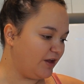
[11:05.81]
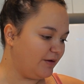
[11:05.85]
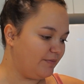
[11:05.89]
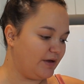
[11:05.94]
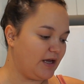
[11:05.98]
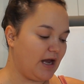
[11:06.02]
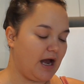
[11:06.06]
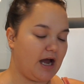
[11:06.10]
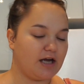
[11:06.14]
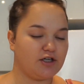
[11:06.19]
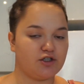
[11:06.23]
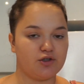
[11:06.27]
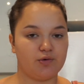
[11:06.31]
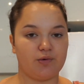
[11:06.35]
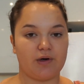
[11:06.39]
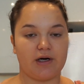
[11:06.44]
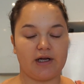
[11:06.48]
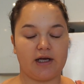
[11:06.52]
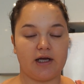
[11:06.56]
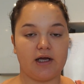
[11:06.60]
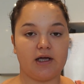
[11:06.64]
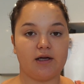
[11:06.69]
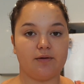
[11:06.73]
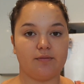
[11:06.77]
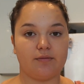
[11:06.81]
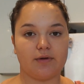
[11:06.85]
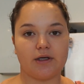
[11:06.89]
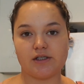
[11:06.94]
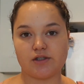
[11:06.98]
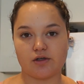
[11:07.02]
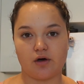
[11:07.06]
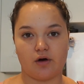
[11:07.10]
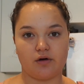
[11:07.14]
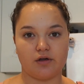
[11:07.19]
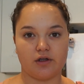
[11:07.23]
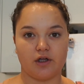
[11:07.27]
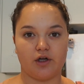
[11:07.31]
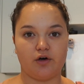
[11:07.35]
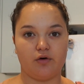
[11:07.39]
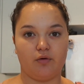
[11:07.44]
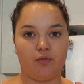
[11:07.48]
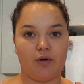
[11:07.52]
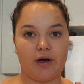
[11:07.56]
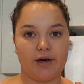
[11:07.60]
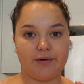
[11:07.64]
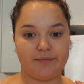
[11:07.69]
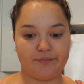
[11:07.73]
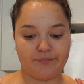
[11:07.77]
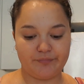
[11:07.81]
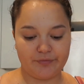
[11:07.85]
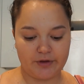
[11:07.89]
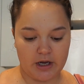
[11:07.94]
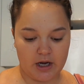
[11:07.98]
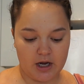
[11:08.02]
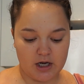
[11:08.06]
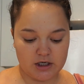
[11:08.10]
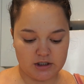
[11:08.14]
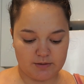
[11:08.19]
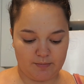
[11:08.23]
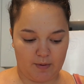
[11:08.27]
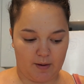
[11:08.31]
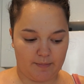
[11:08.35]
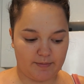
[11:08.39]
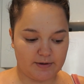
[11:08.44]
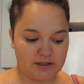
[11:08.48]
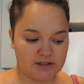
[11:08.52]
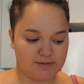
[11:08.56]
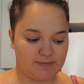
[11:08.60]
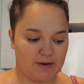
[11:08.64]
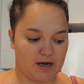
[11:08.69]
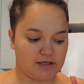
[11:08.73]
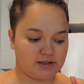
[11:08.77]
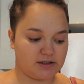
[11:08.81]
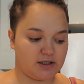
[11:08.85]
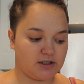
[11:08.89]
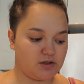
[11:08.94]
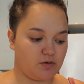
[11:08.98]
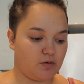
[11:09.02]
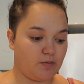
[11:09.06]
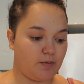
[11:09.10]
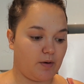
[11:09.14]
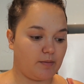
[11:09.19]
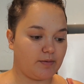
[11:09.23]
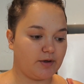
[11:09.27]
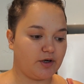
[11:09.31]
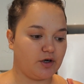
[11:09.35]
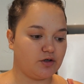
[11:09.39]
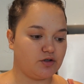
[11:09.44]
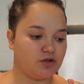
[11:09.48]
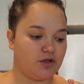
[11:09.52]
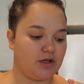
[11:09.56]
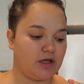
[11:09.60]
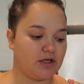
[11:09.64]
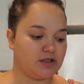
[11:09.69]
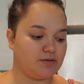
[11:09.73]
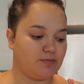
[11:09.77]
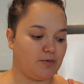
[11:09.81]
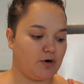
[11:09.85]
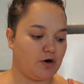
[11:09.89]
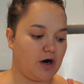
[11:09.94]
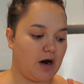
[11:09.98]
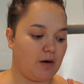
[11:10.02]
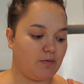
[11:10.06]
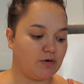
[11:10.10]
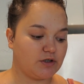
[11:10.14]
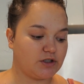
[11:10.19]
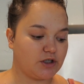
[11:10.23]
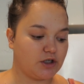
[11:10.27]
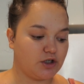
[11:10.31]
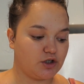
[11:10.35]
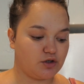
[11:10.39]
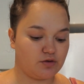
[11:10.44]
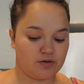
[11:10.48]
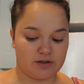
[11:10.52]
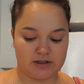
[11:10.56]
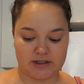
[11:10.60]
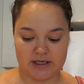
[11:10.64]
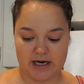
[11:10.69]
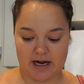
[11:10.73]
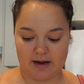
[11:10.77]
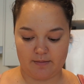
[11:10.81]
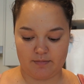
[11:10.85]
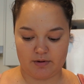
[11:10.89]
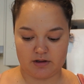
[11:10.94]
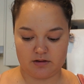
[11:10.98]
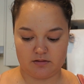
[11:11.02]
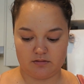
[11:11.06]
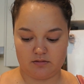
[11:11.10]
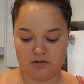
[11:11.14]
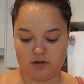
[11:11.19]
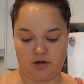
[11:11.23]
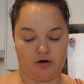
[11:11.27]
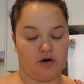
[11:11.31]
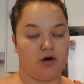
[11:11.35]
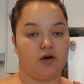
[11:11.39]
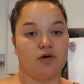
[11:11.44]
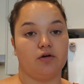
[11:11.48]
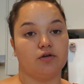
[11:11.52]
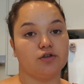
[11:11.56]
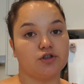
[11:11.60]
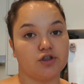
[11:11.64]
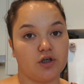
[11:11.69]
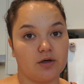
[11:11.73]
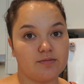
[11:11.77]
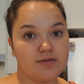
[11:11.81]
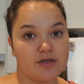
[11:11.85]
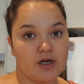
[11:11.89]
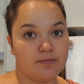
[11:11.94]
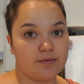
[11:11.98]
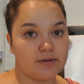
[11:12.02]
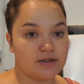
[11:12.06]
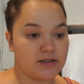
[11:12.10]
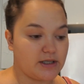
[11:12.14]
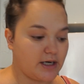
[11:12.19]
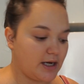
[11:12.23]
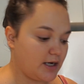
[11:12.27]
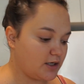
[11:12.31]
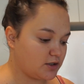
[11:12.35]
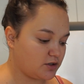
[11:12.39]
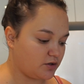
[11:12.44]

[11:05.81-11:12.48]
But yeah, I do want to get him his own little one to pop in his basket. So we'll probably go do that tomorrow. I was going to do it today, but there are no shops open today.